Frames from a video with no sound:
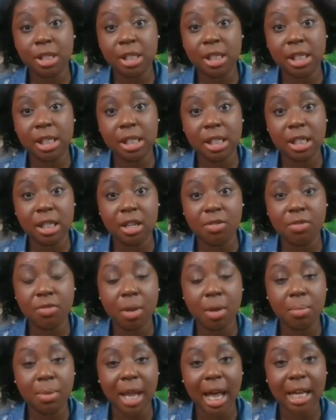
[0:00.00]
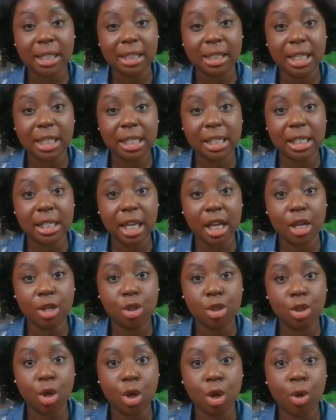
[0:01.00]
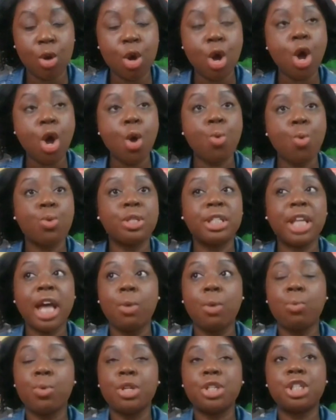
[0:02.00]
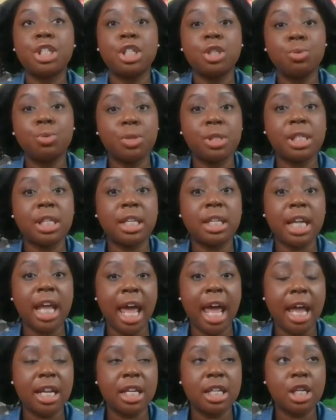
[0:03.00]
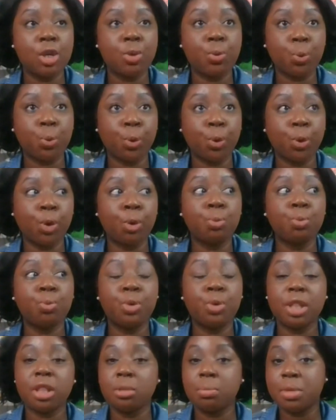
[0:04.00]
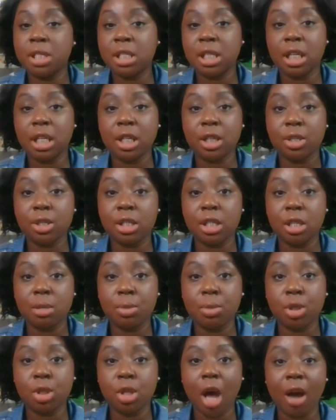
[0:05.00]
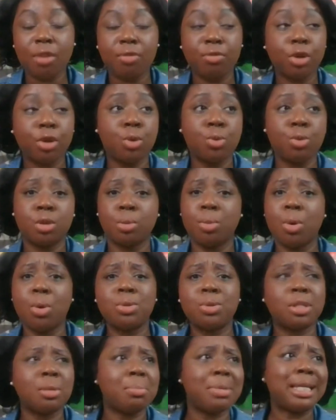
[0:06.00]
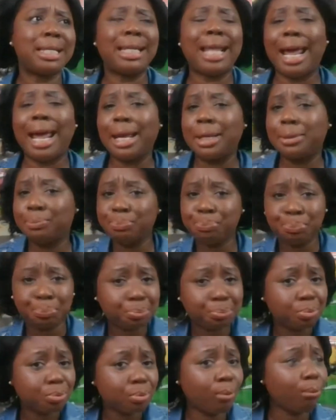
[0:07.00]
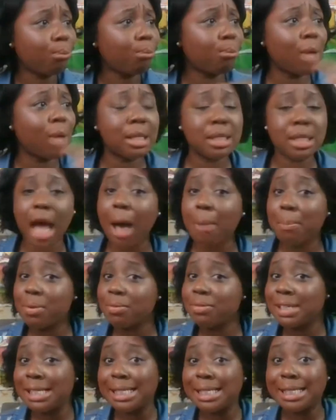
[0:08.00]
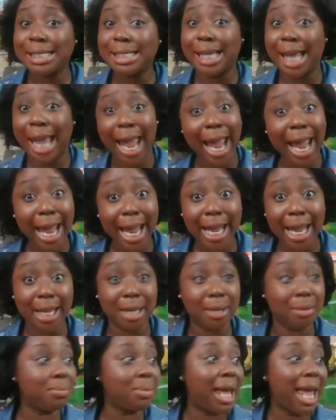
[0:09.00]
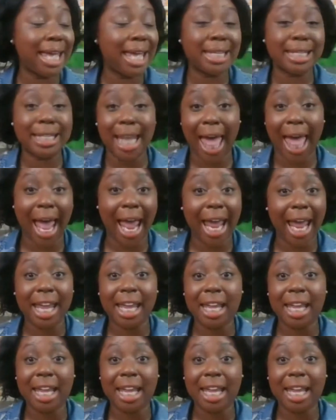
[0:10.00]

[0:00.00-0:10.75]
season of a Black Lady Sketch Show, was that when she was in the editing room with a particular cinematographer who was supposed to be like top of his game and like,